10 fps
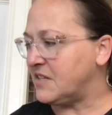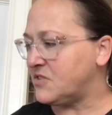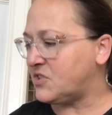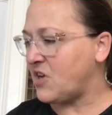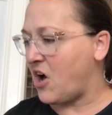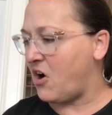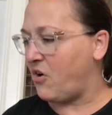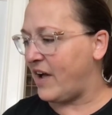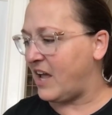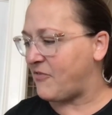
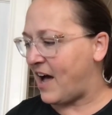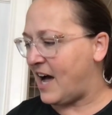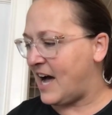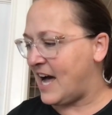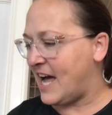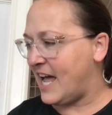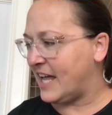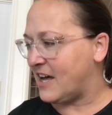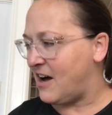So if I